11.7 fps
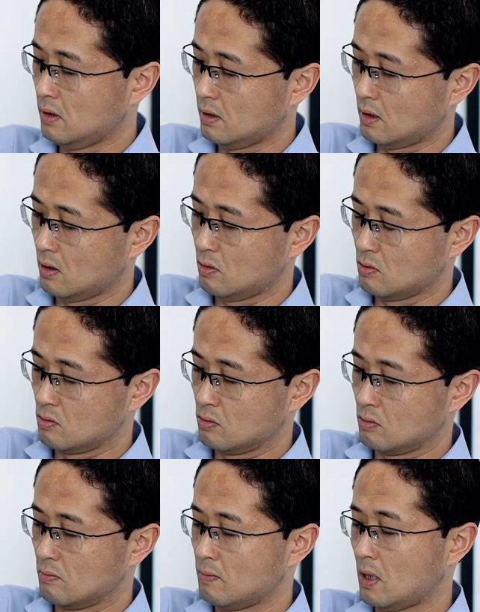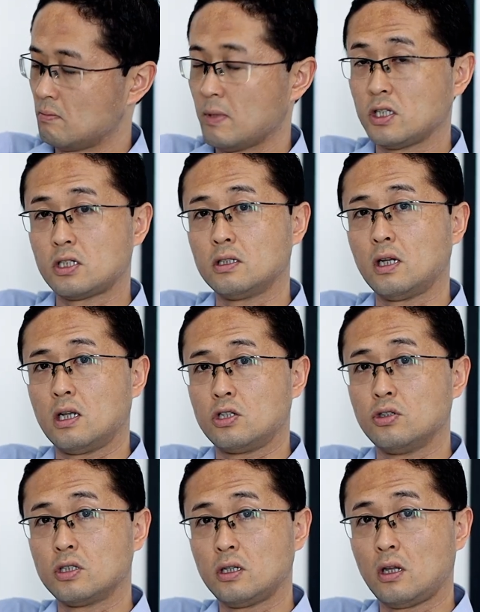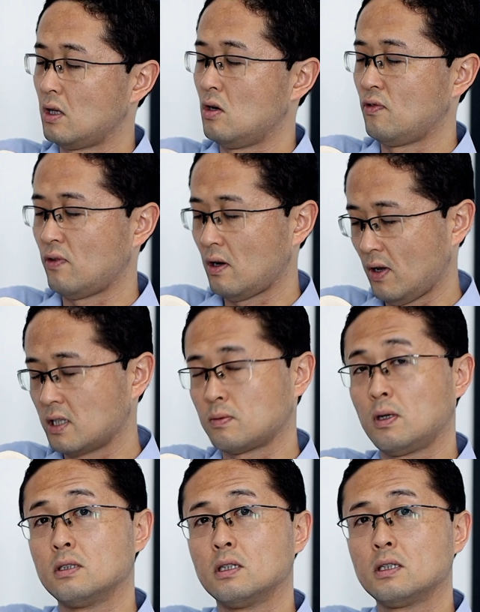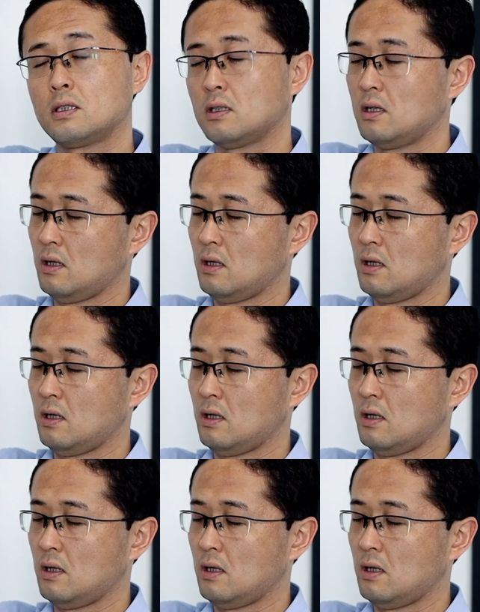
they'll mention that it's usually the L5-S1 disc